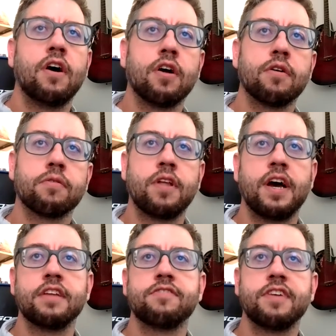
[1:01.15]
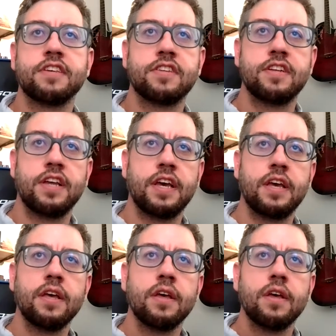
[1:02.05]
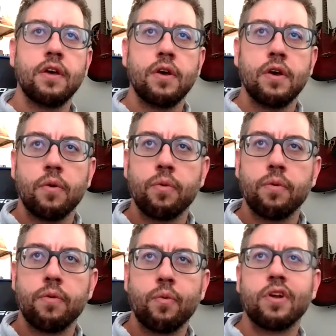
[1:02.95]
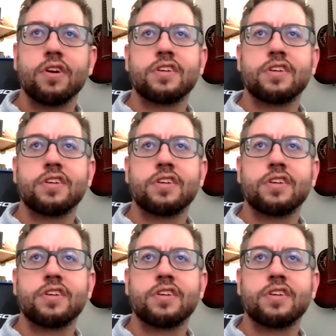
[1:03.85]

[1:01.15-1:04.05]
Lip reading: our clients face today. We're